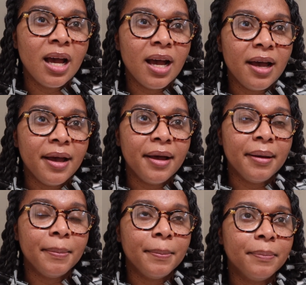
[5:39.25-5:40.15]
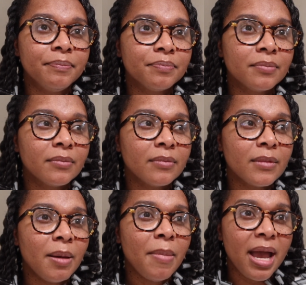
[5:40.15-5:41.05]

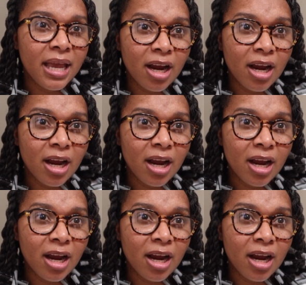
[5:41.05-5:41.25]
my